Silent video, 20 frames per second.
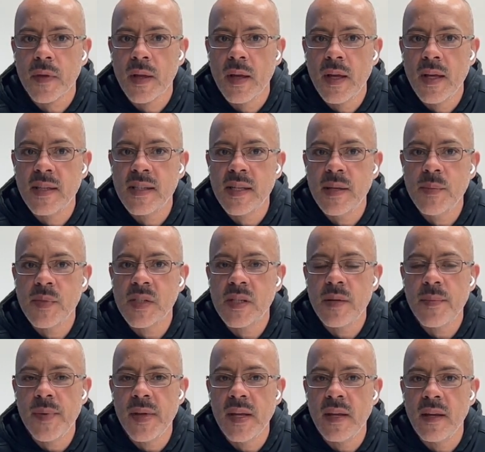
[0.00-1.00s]
he seems to
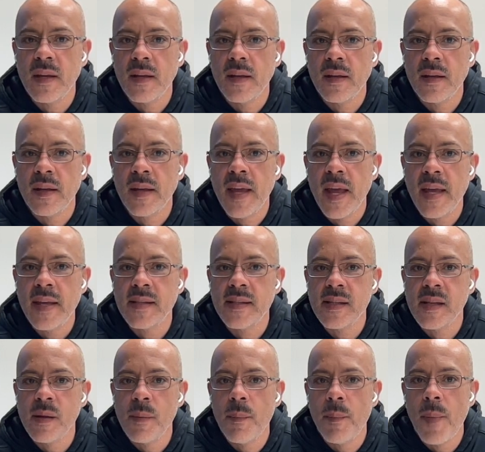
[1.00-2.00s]
be
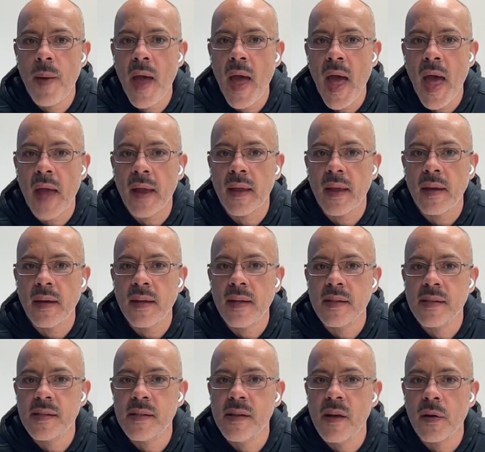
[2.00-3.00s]
gazing back at
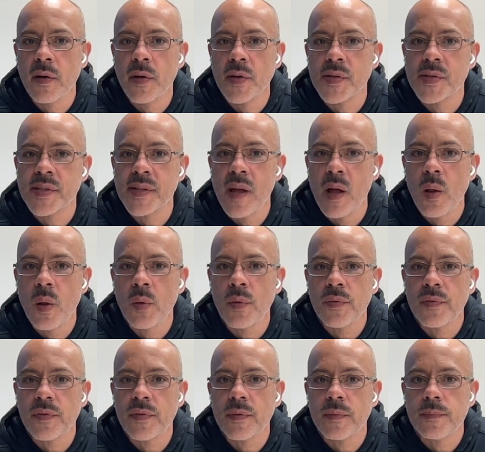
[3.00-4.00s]
his younger
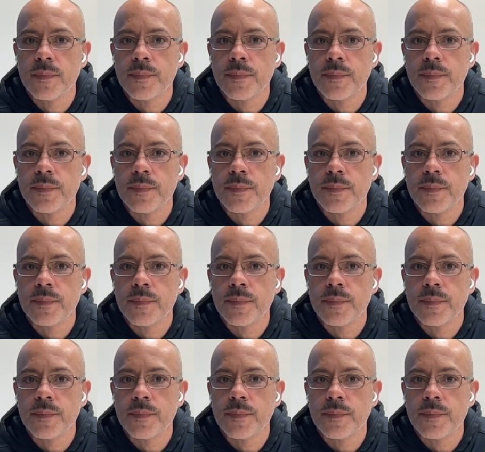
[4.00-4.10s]
self.